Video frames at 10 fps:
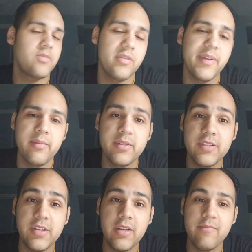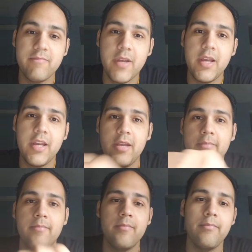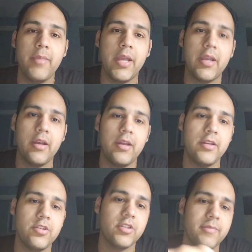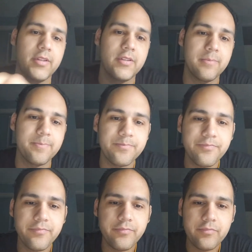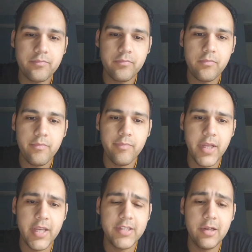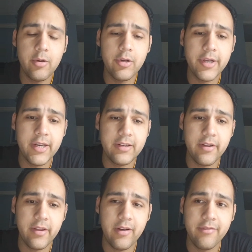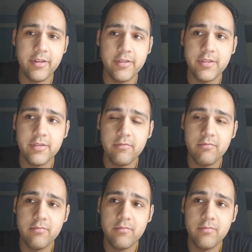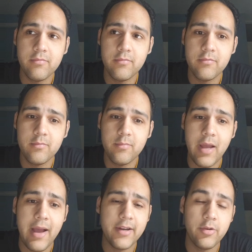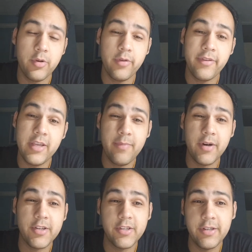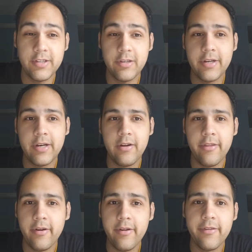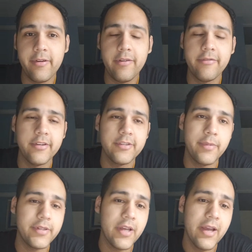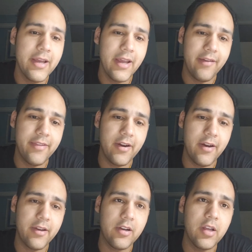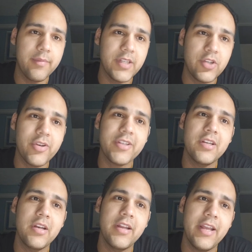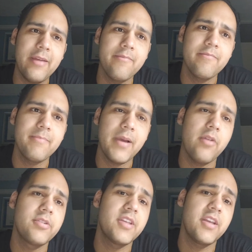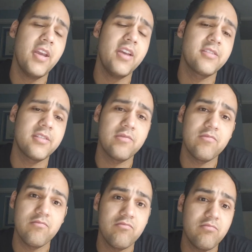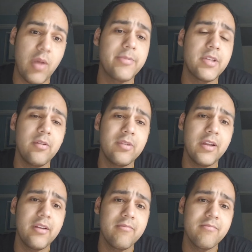We'll be able to see him make an adjustment. Is Lowe looking at other offers? I don't know if he personally is looking at other offers, but if there are other clubs interested in him, I would say yes, absolutely.